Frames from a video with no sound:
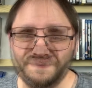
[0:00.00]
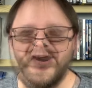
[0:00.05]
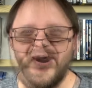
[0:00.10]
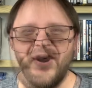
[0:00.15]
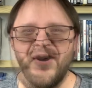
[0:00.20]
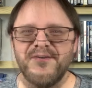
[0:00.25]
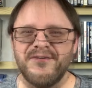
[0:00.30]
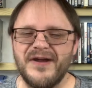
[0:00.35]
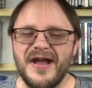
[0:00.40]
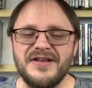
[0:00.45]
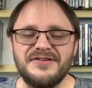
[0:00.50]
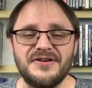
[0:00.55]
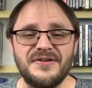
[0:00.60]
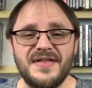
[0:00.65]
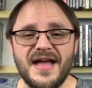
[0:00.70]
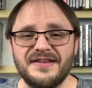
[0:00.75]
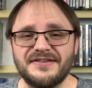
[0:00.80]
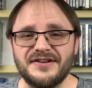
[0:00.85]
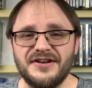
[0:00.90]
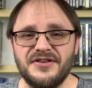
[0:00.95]
All right, so
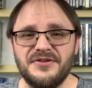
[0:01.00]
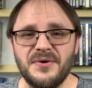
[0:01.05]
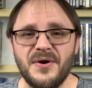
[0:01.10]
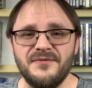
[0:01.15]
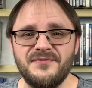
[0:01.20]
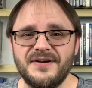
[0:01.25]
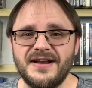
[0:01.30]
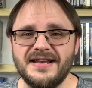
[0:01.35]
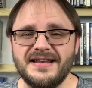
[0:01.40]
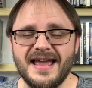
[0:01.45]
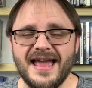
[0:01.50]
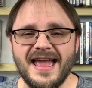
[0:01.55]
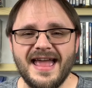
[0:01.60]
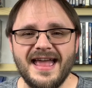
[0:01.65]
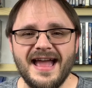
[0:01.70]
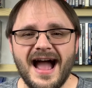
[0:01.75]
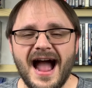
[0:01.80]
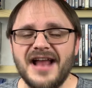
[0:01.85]
that's going to do it for today.